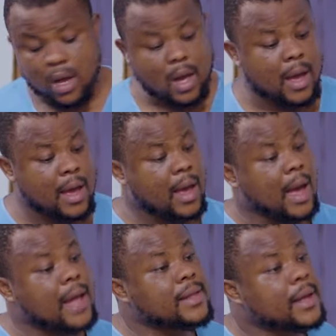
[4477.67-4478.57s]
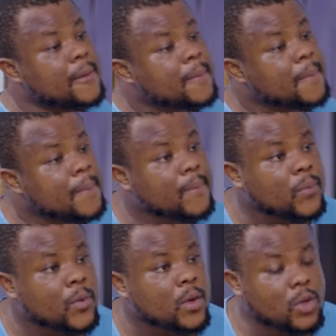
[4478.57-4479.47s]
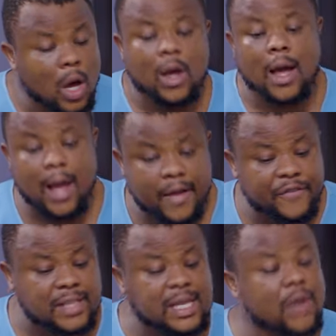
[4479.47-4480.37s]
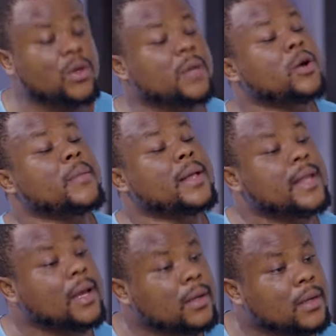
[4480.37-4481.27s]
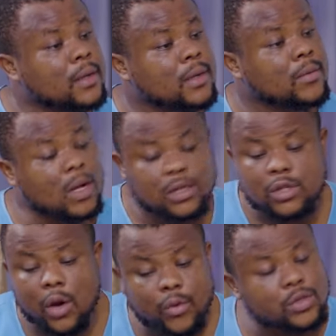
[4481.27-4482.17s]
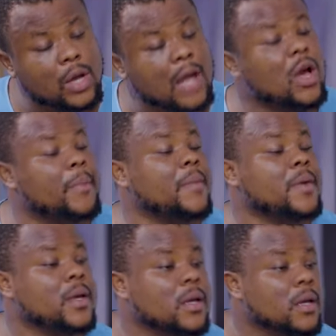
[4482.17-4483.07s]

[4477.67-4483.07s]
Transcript: And then? No, if I say equilibrium and then, what is wrong with you? Are you a baby?